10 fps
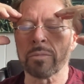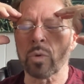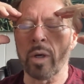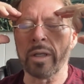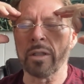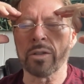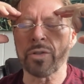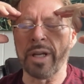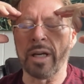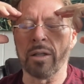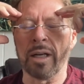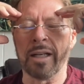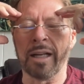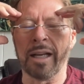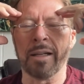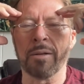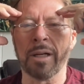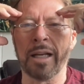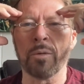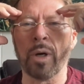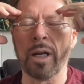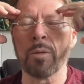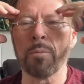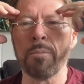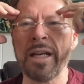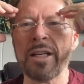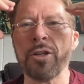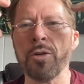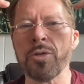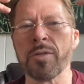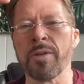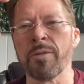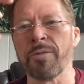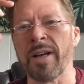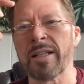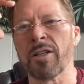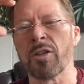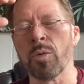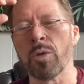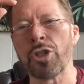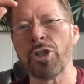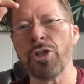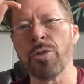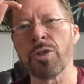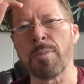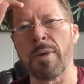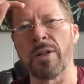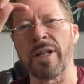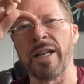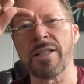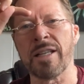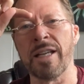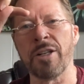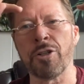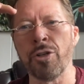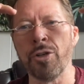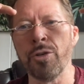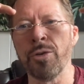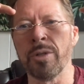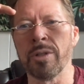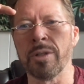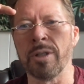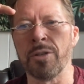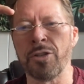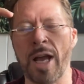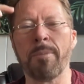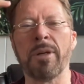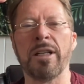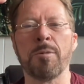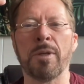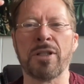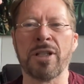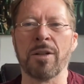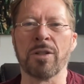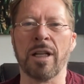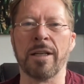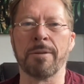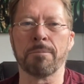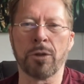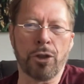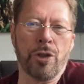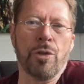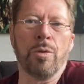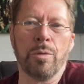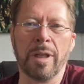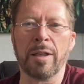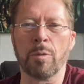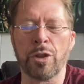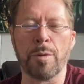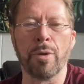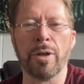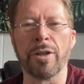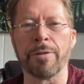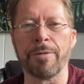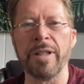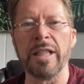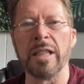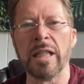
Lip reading: 20 years now, and make use of the fact that the word Shu is spelled S-H-U in Japanese, but it sounds like shoe, like what you put on your feet.